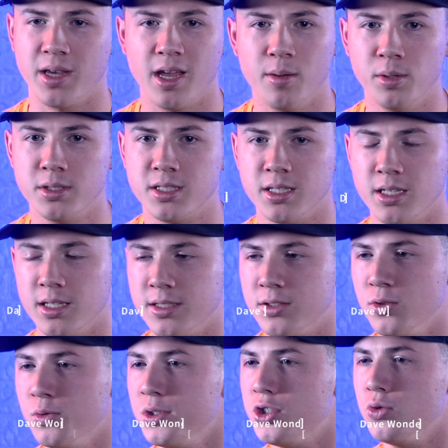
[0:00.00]
To be able
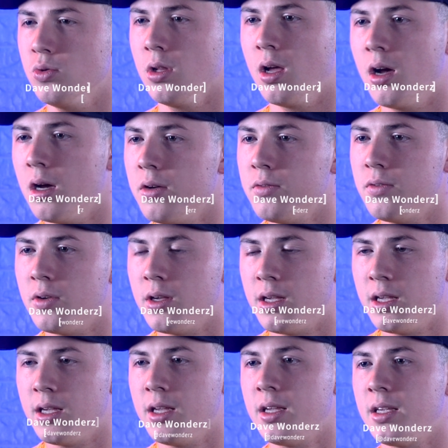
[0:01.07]
to do what you love,
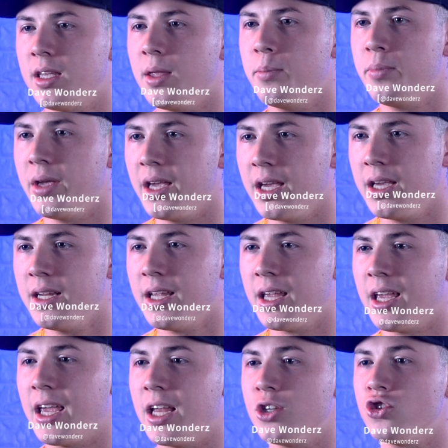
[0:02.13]
get
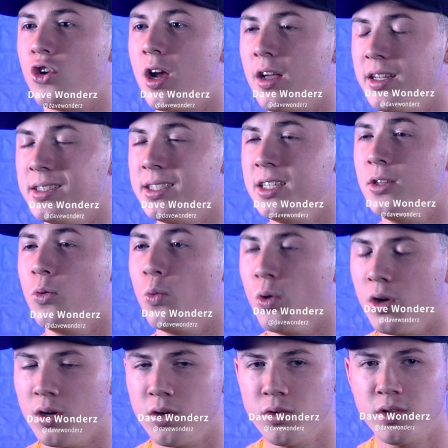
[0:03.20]
paid, and see the
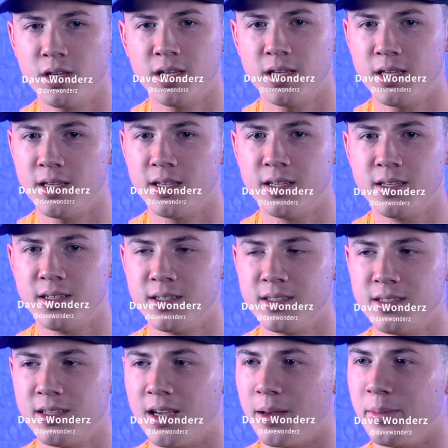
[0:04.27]
world.
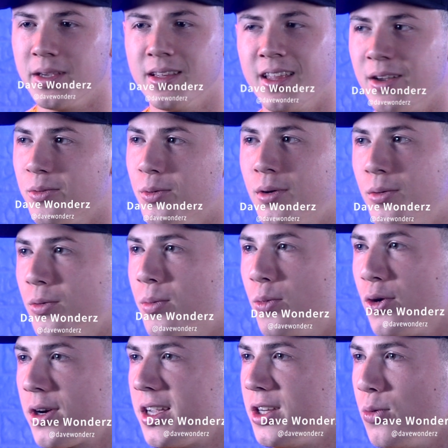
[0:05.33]
I mean, like,
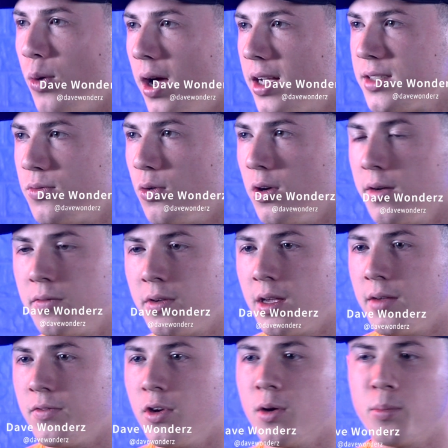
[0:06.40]
what more can you ask for?
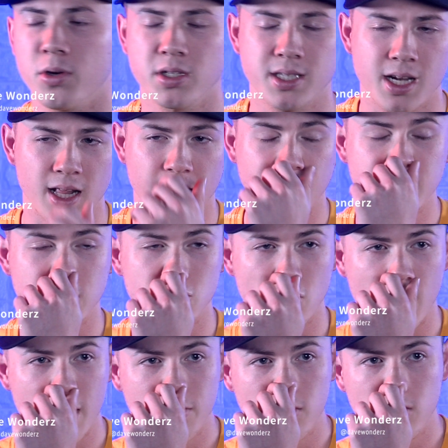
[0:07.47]
If you're a person that likes to
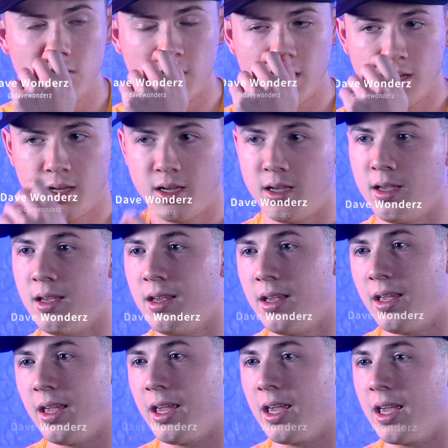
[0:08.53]
travel,
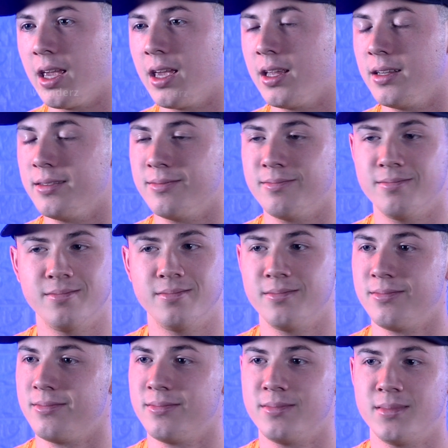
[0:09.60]
and
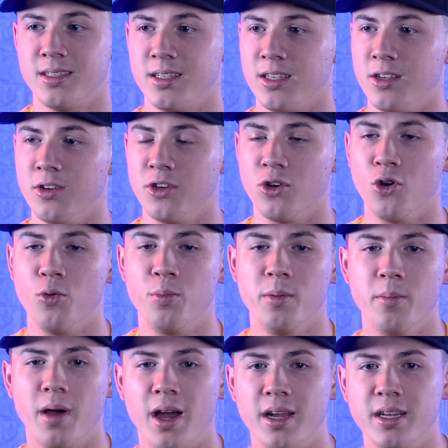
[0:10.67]
you know, you're
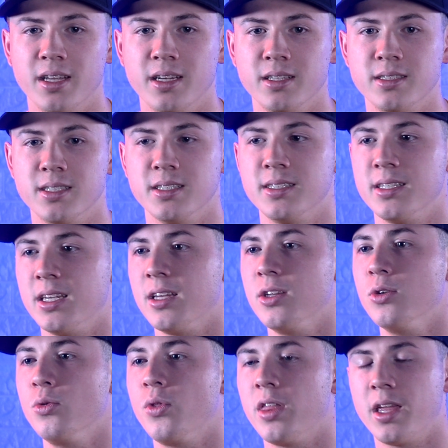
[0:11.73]
open-minded to
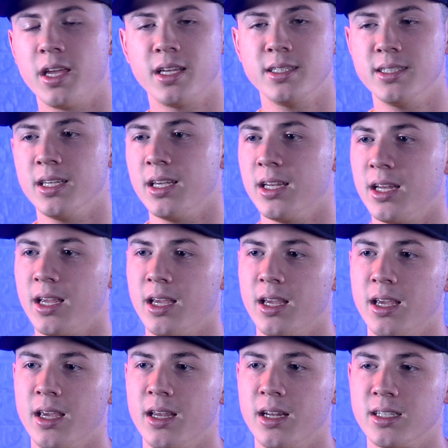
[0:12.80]
seeing new things
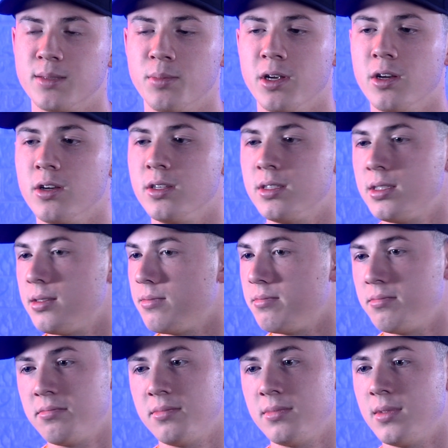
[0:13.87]
and experience